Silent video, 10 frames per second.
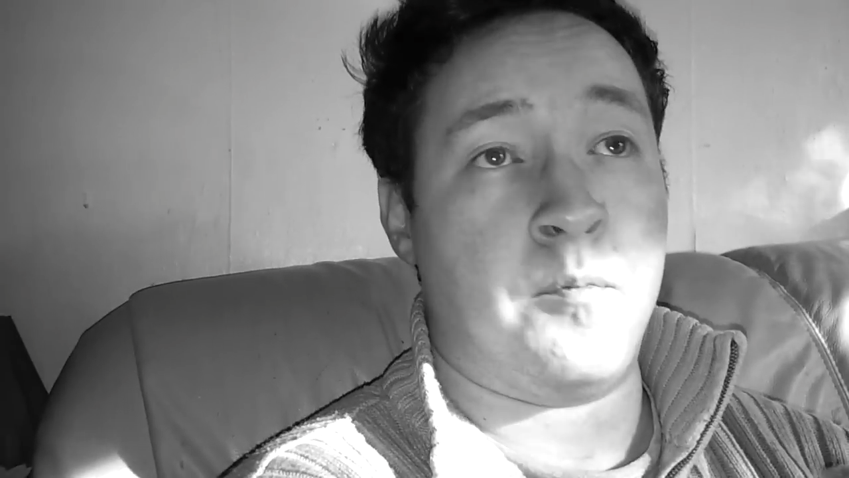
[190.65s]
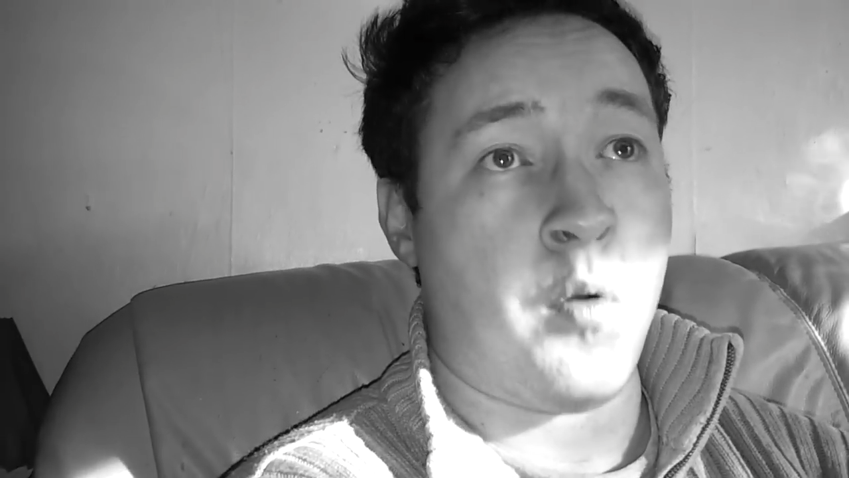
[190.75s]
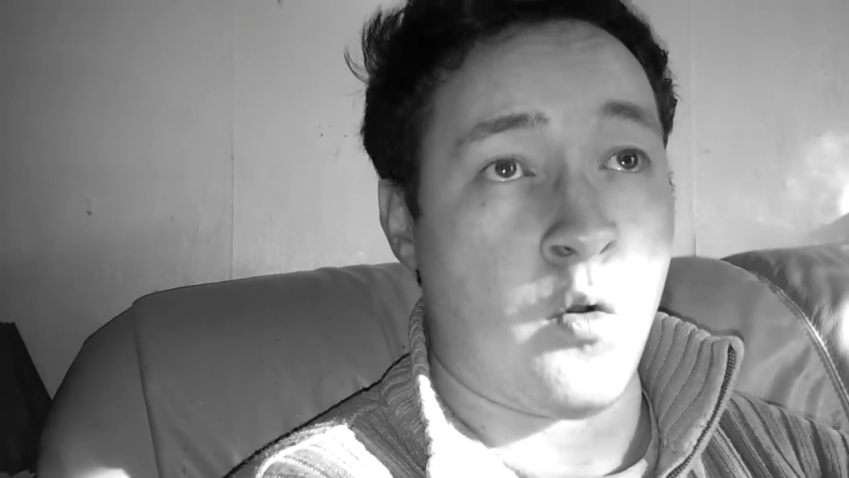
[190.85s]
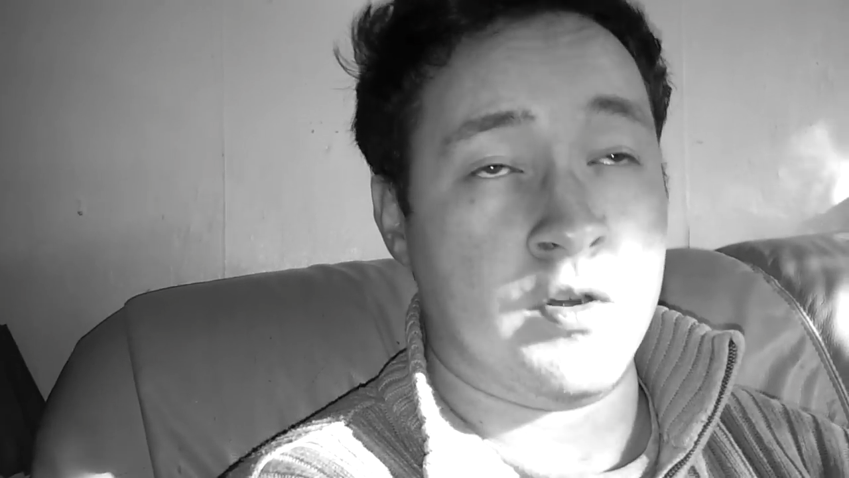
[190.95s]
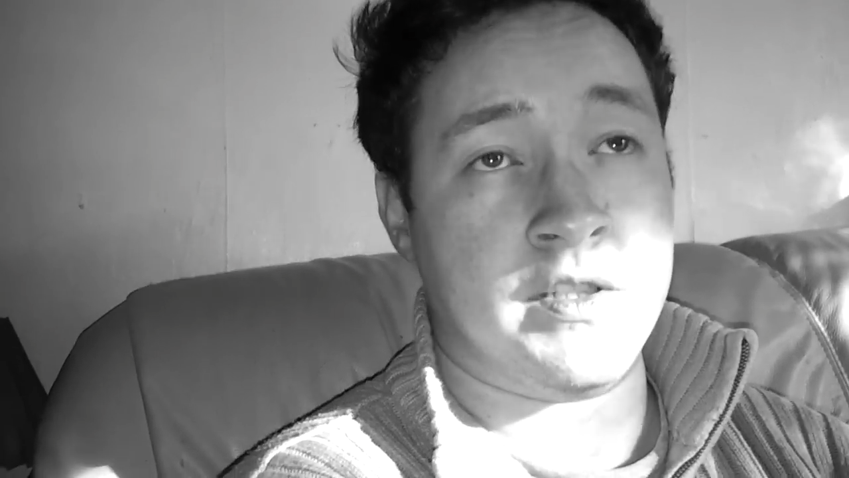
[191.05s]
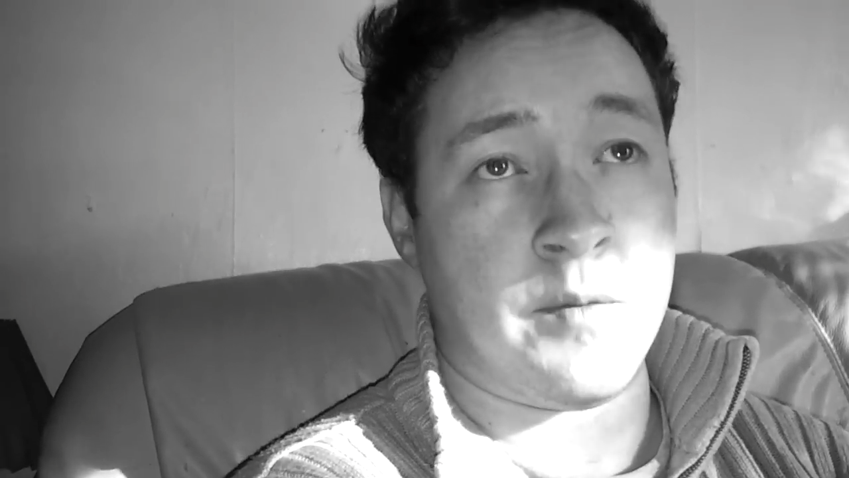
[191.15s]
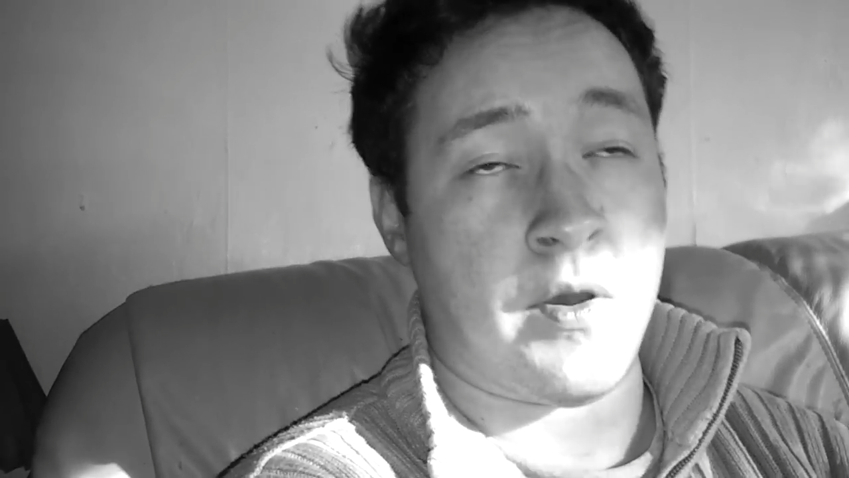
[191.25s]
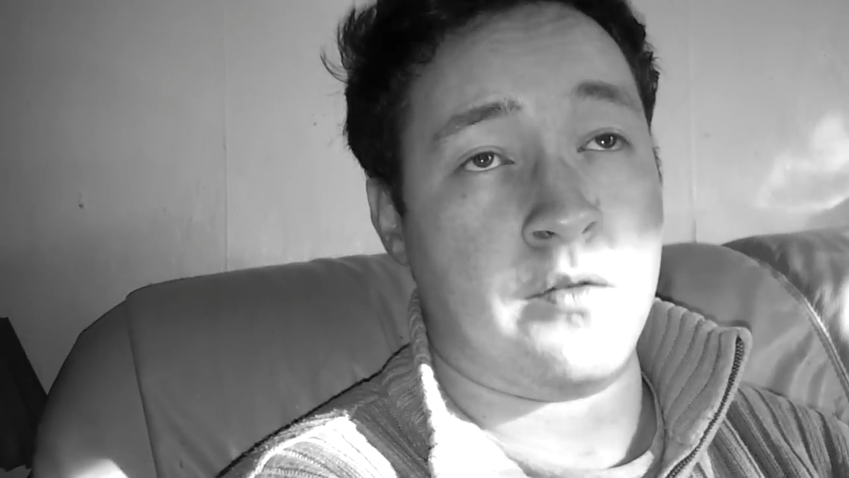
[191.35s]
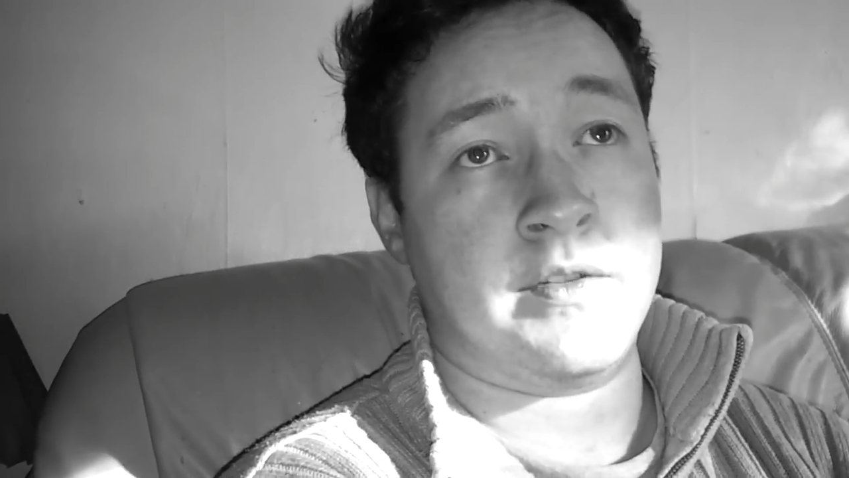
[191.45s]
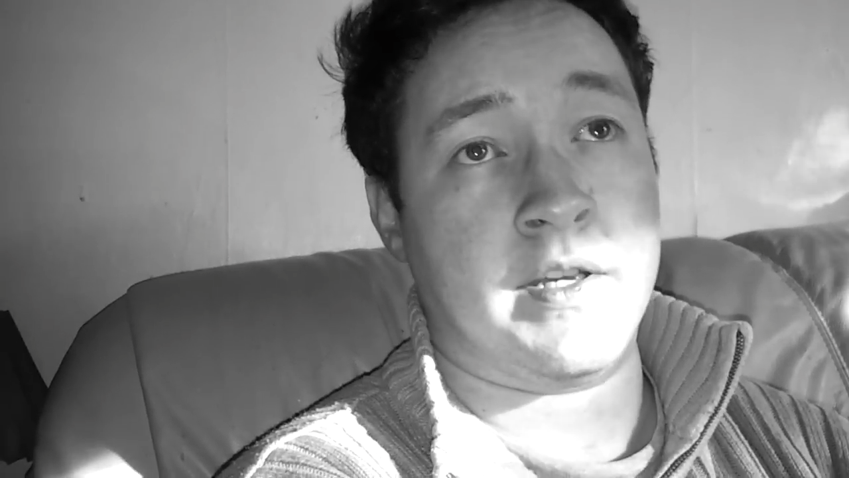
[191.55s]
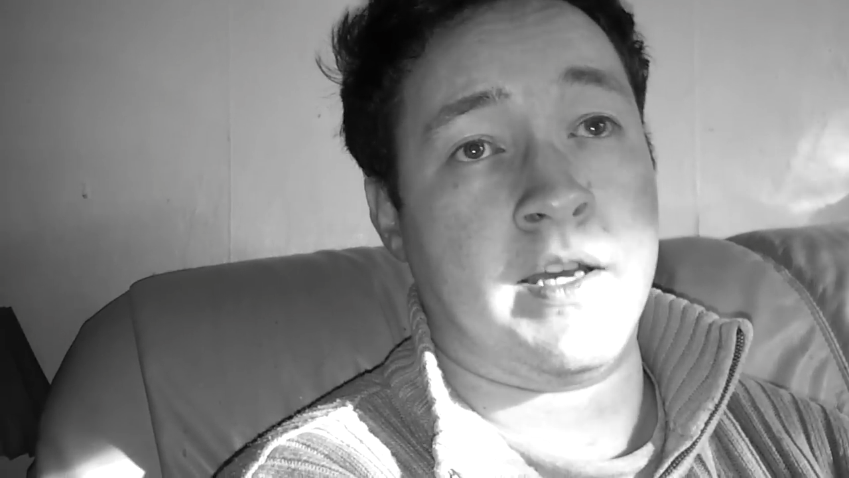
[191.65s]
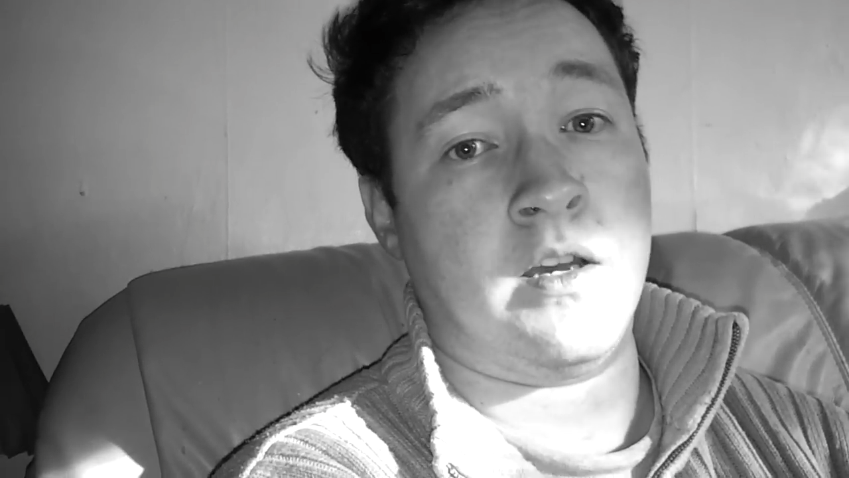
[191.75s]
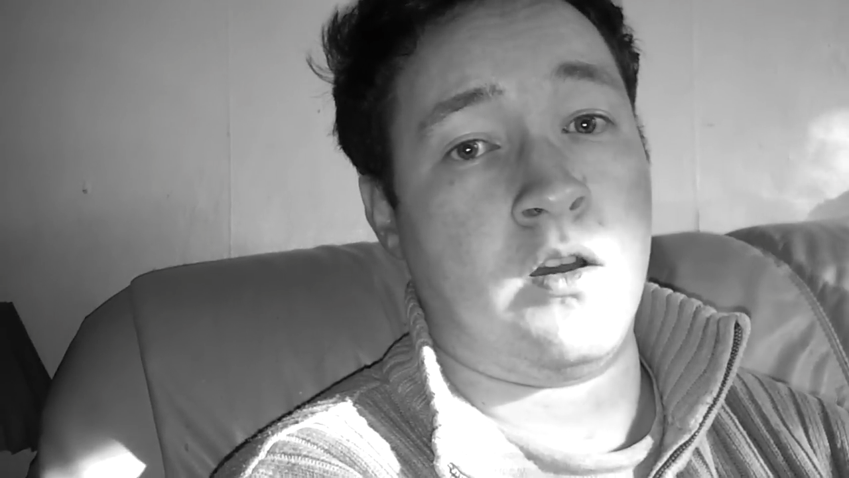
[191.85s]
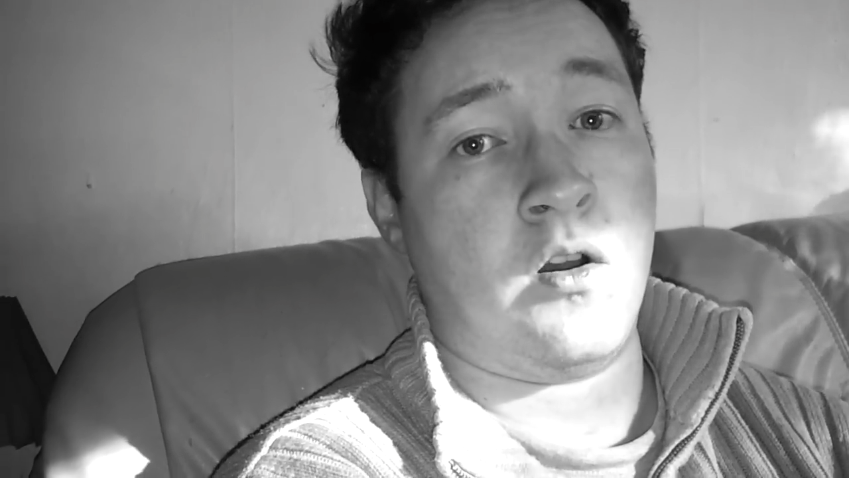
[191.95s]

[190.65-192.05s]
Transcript: post about it